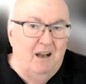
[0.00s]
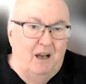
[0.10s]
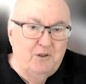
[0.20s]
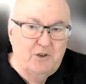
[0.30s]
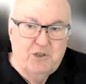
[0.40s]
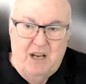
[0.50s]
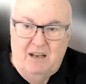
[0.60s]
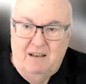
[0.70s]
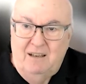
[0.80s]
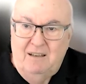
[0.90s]

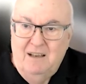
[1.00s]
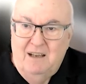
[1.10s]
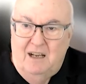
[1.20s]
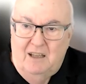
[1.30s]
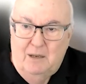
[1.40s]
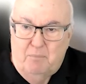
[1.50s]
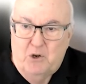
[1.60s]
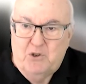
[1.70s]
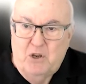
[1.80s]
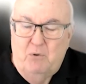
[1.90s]
understanding the
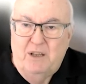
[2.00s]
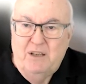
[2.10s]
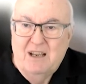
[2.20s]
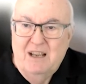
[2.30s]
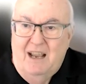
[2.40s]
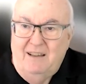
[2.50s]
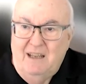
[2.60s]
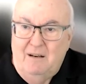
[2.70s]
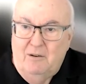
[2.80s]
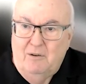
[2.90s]
personas, and
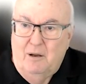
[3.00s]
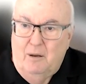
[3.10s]
then